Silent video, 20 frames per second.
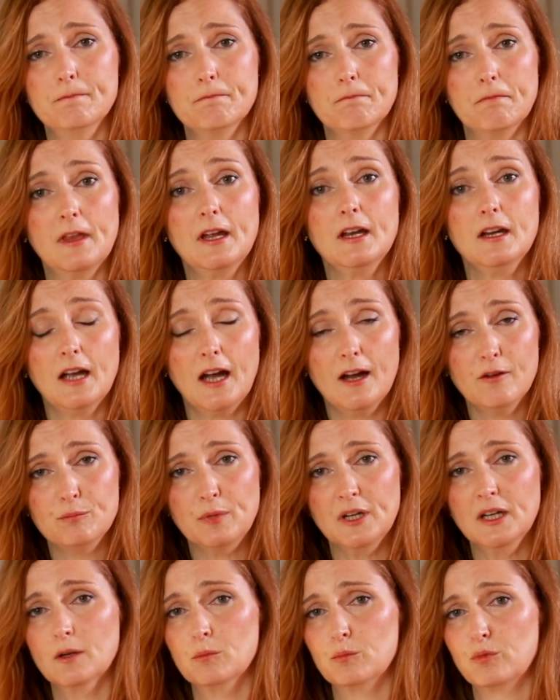they have
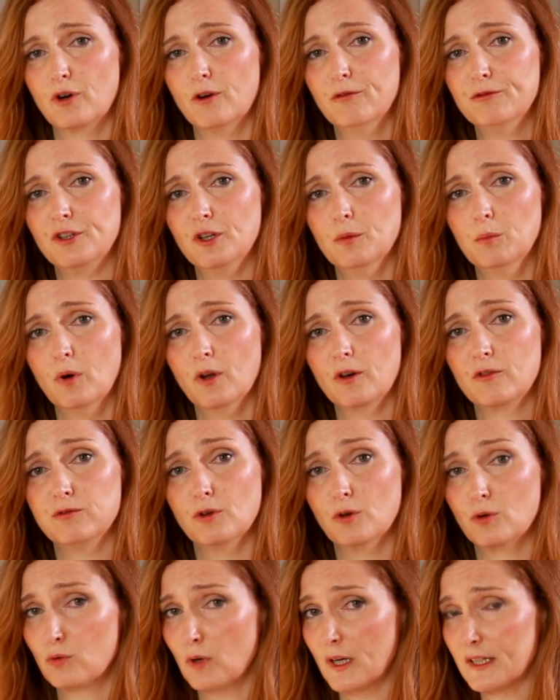been unprofitable
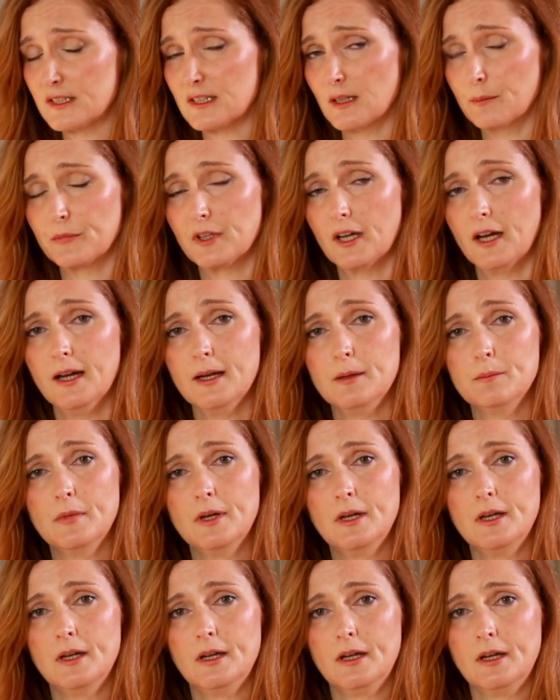for quite some time.
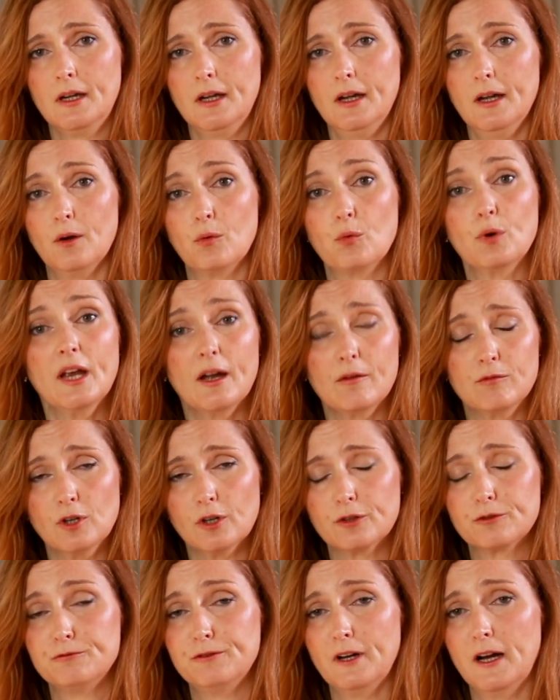We have
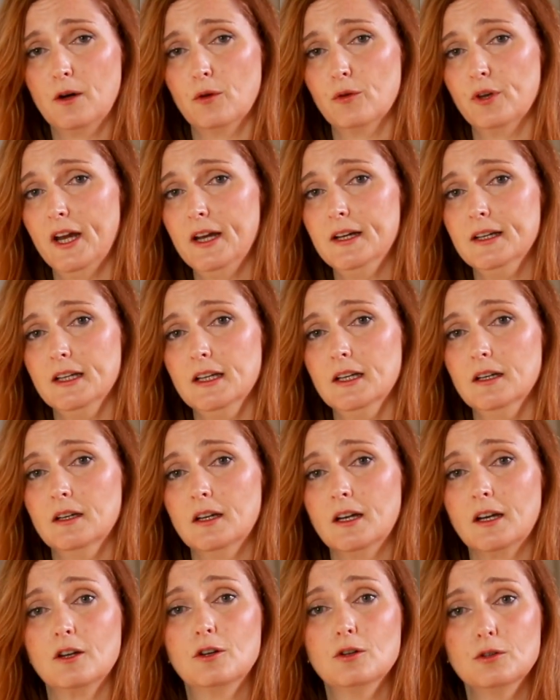not found any
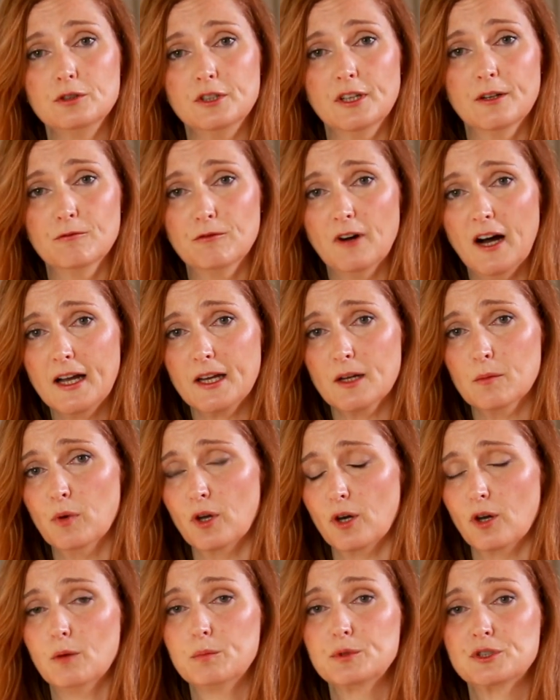good and
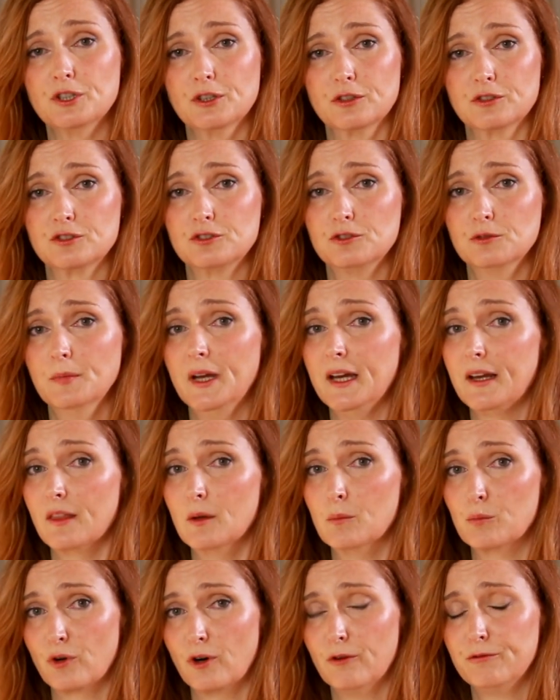viable options to make
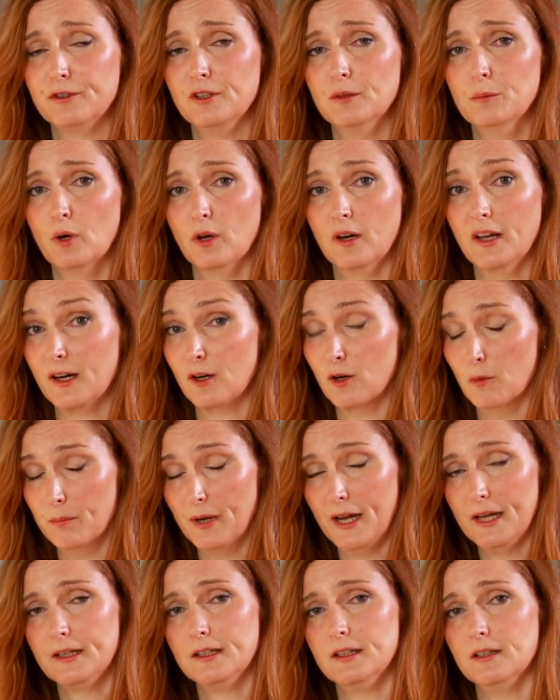them profitable and
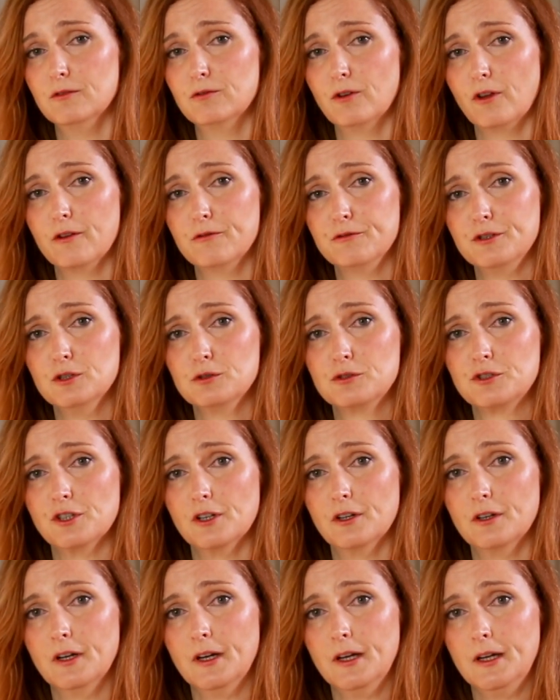competitive for the
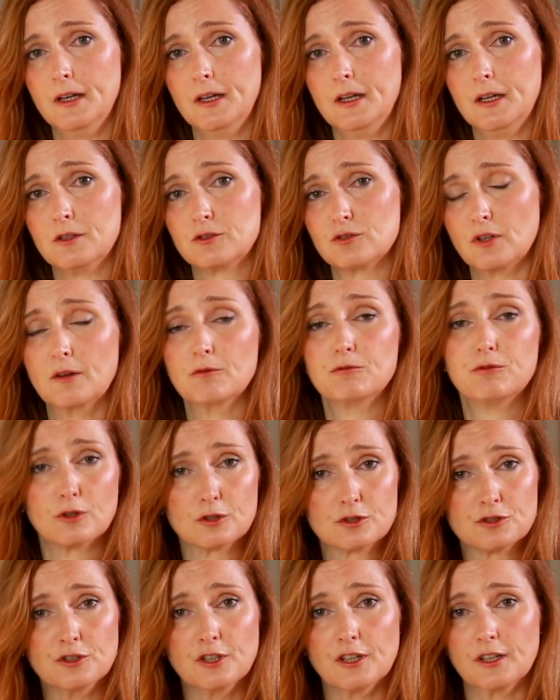future. So
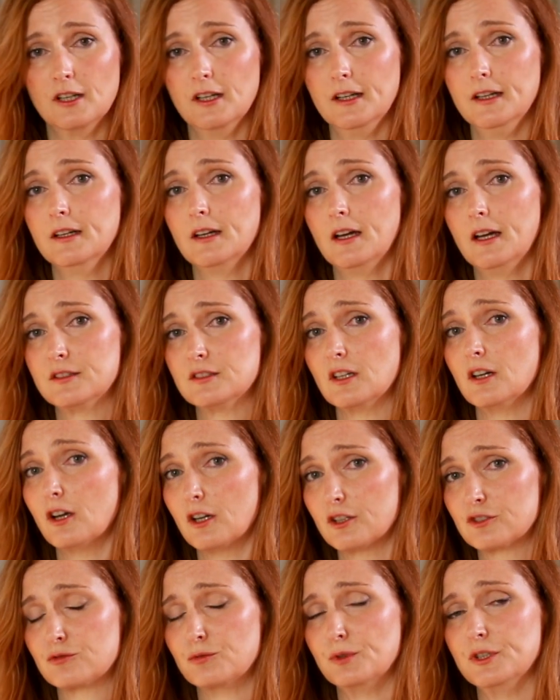unfortunately, as a
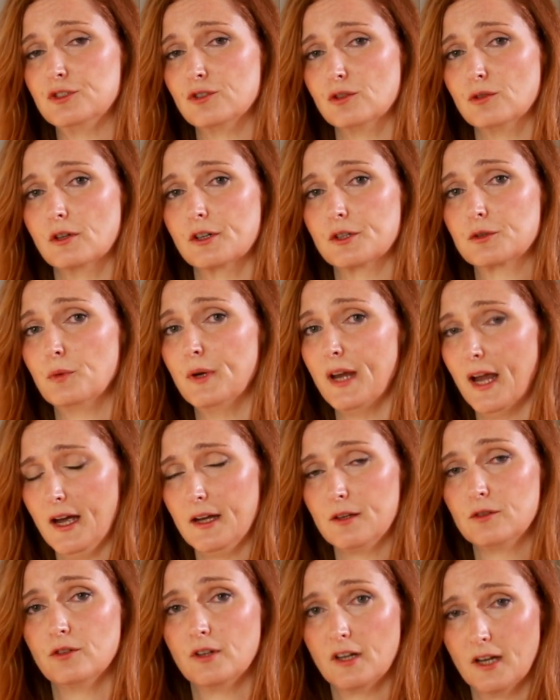last resort, we
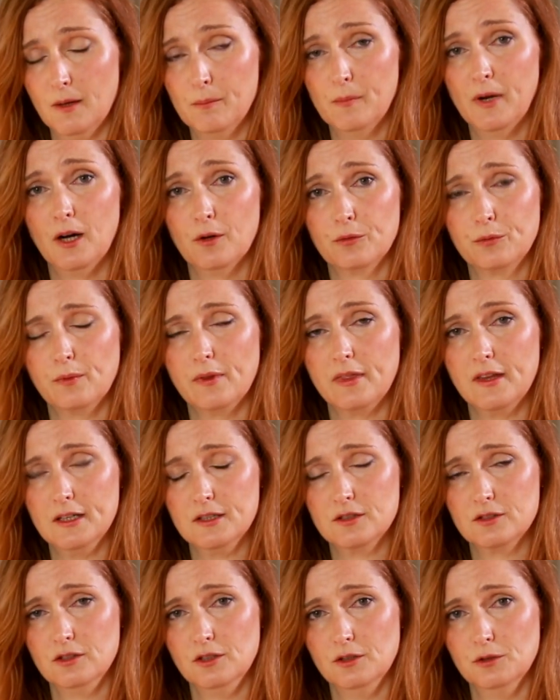had to come out with
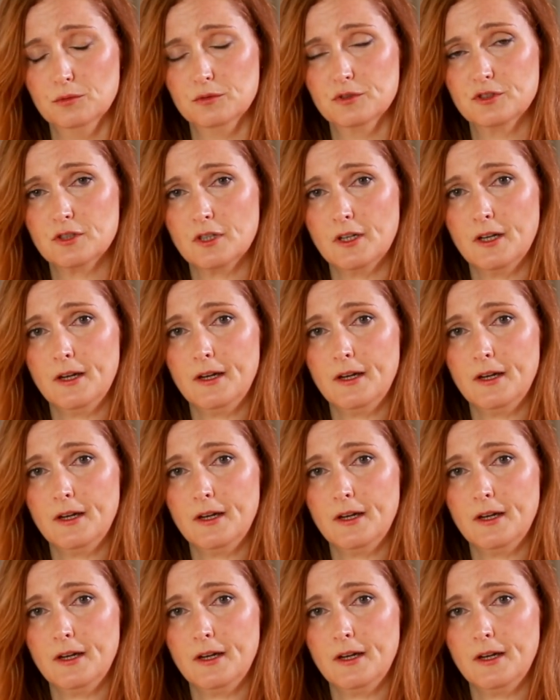these news.